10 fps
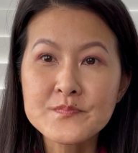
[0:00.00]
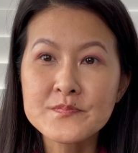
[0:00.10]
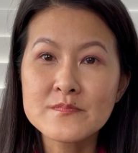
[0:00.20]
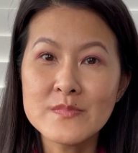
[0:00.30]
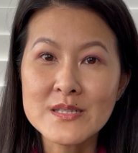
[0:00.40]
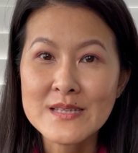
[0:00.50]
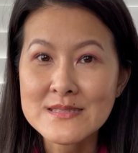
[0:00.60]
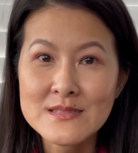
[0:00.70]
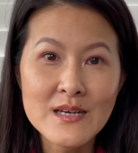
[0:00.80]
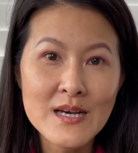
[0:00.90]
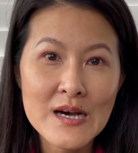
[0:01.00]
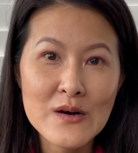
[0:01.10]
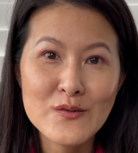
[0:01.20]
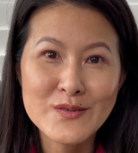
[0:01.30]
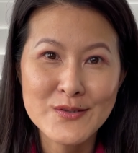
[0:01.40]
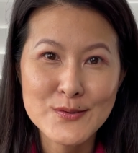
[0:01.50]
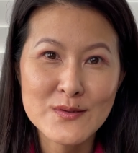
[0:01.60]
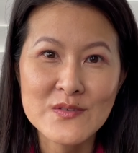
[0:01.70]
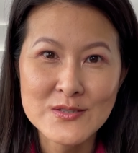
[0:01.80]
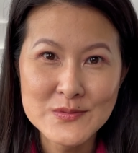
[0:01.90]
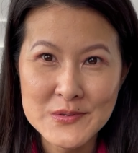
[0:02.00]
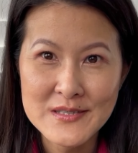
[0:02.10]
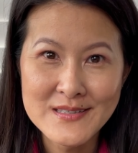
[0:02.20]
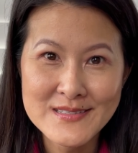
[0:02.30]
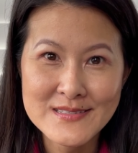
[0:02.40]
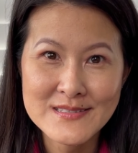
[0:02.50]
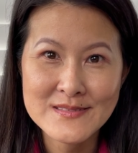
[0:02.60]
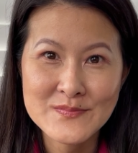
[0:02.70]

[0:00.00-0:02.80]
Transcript: but that's not how the universe works.